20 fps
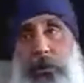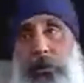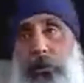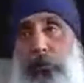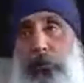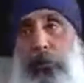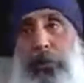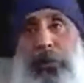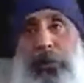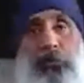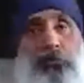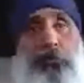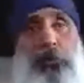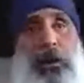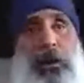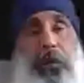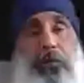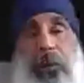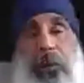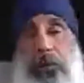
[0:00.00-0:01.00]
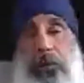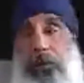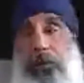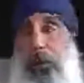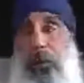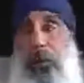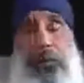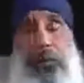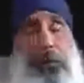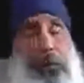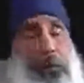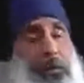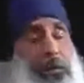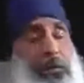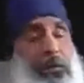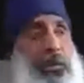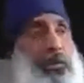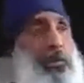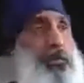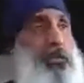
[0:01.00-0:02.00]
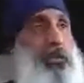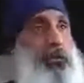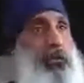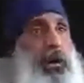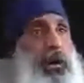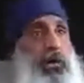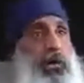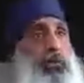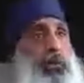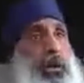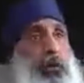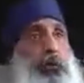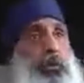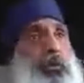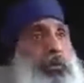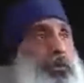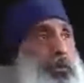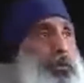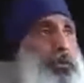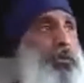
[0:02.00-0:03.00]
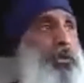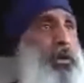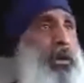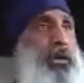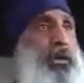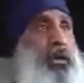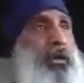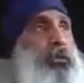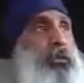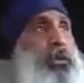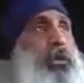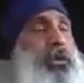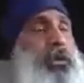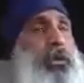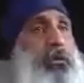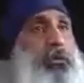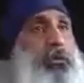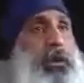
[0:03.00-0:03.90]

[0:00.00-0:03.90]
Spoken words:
when they found out all the heinous crimes that were associated with these